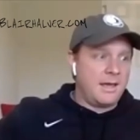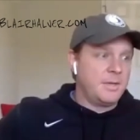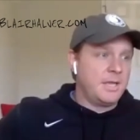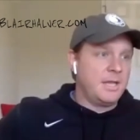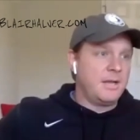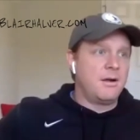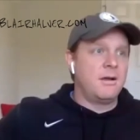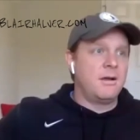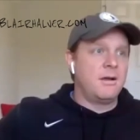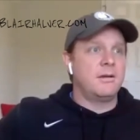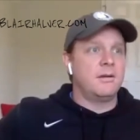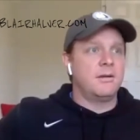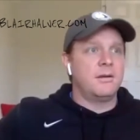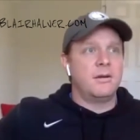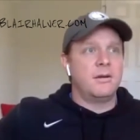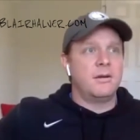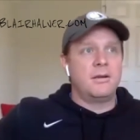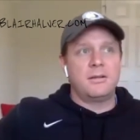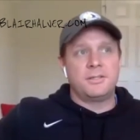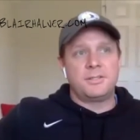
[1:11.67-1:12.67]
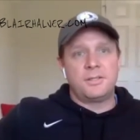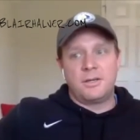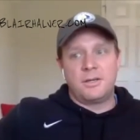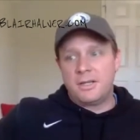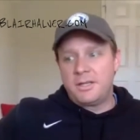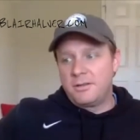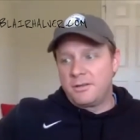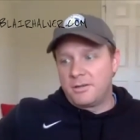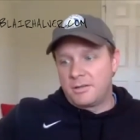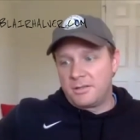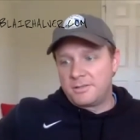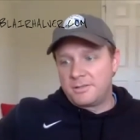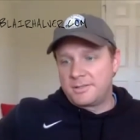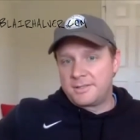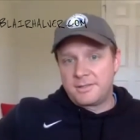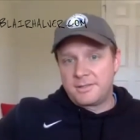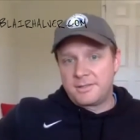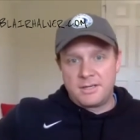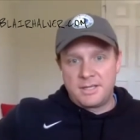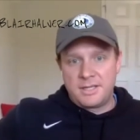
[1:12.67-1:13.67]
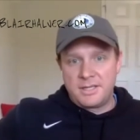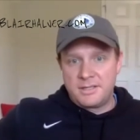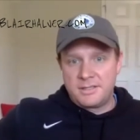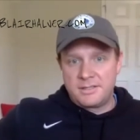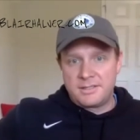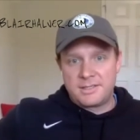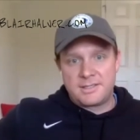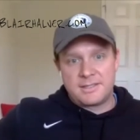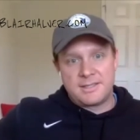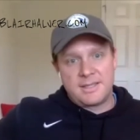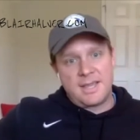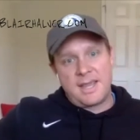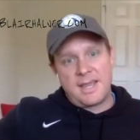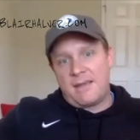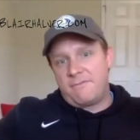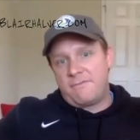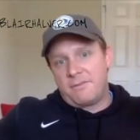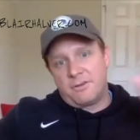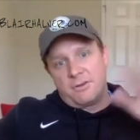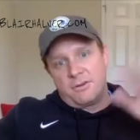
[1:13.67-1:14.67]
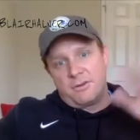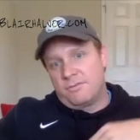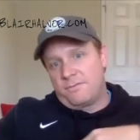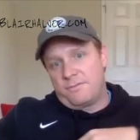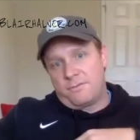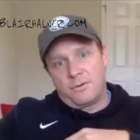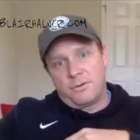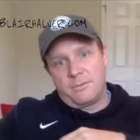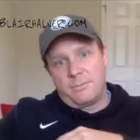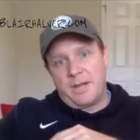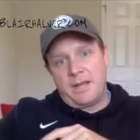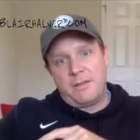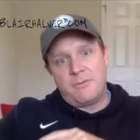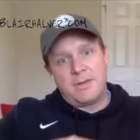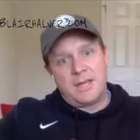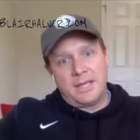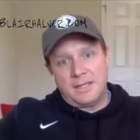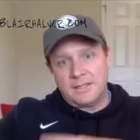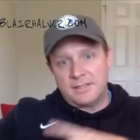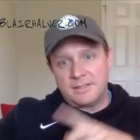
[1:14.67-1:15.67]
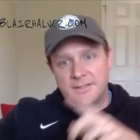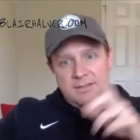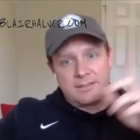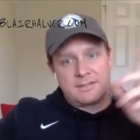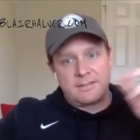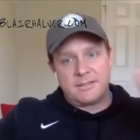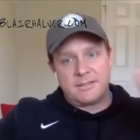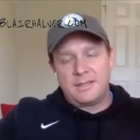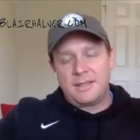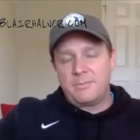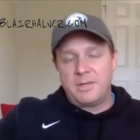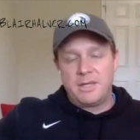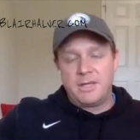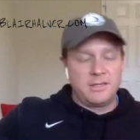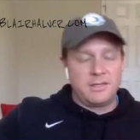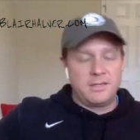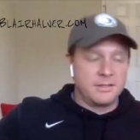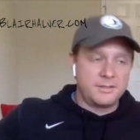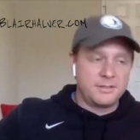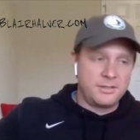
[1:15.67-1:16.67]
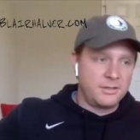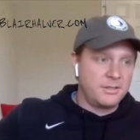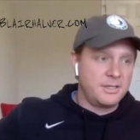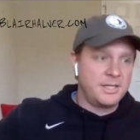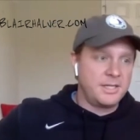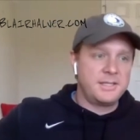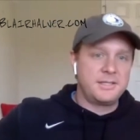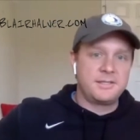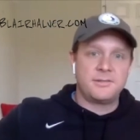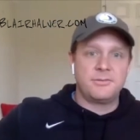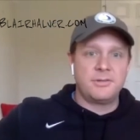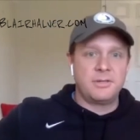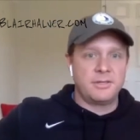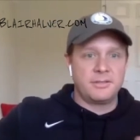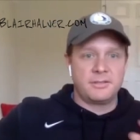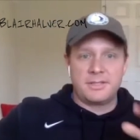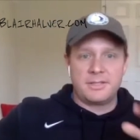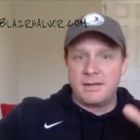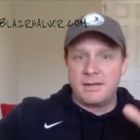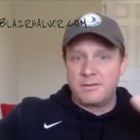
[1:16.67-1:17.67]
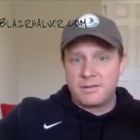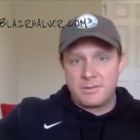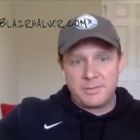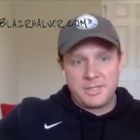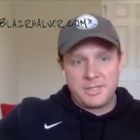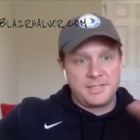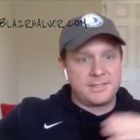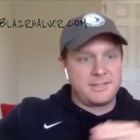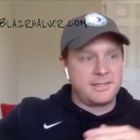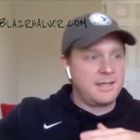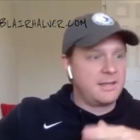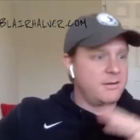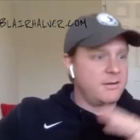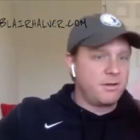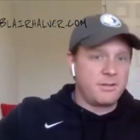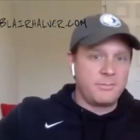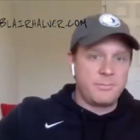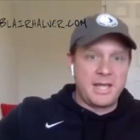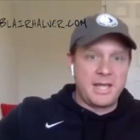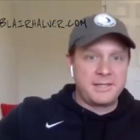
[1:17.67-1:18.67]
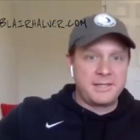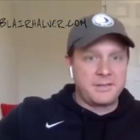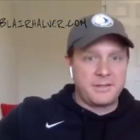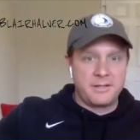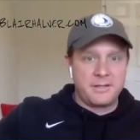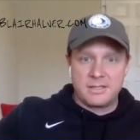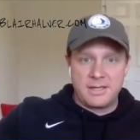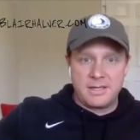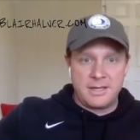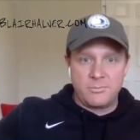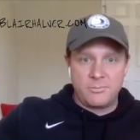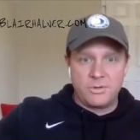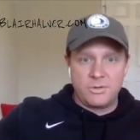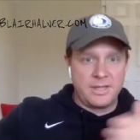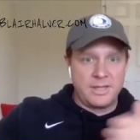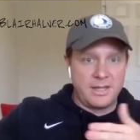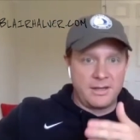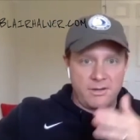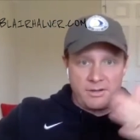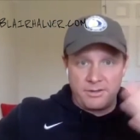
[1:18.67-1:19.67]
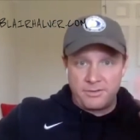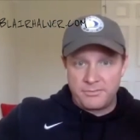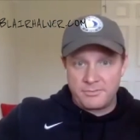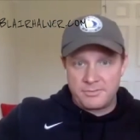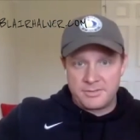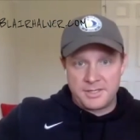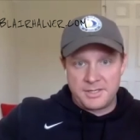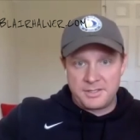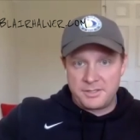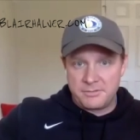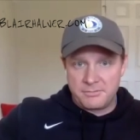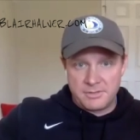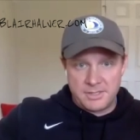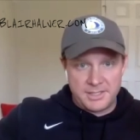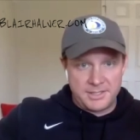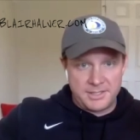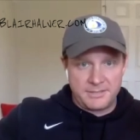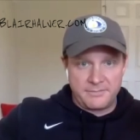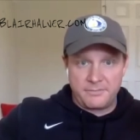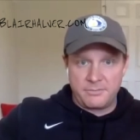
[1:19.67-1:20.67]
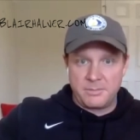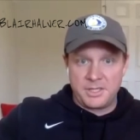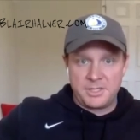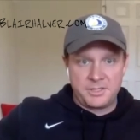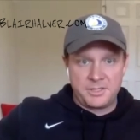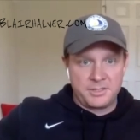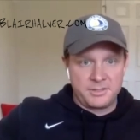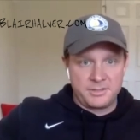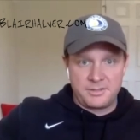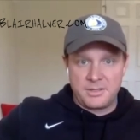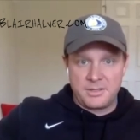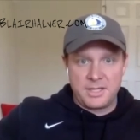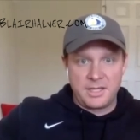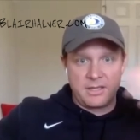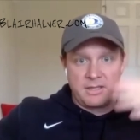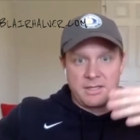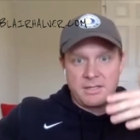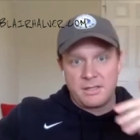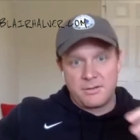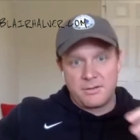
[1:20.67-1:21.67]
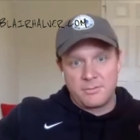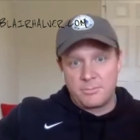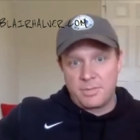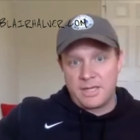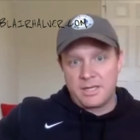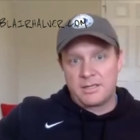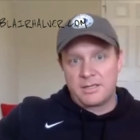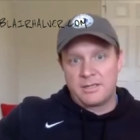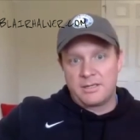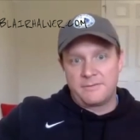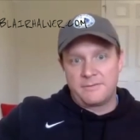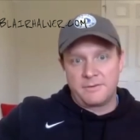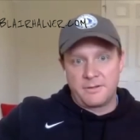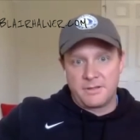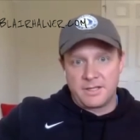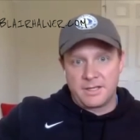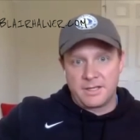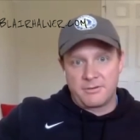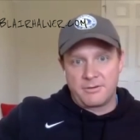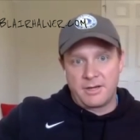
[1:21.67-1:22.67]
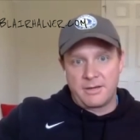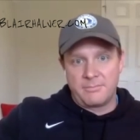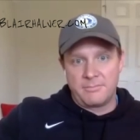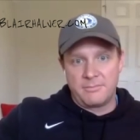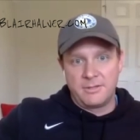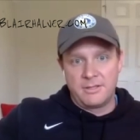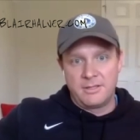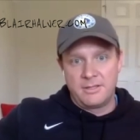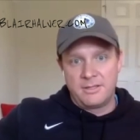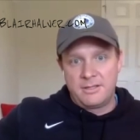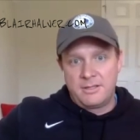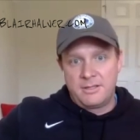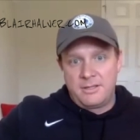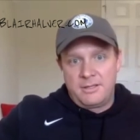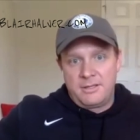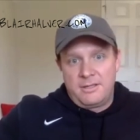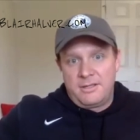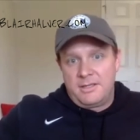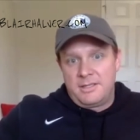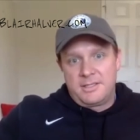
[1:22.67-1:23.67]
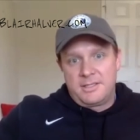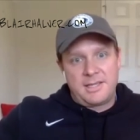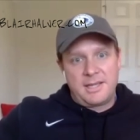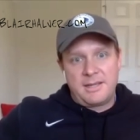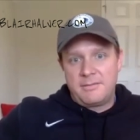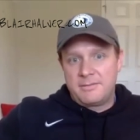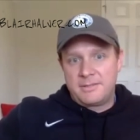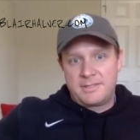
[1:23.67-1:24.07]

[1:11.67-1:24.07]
mean, our attorney who closes our deals, they have their own form anyway, because I mean, attorneys, title companies, they call banks all the time with that authorization to release information so they can get the loan payoff and all that crap. Same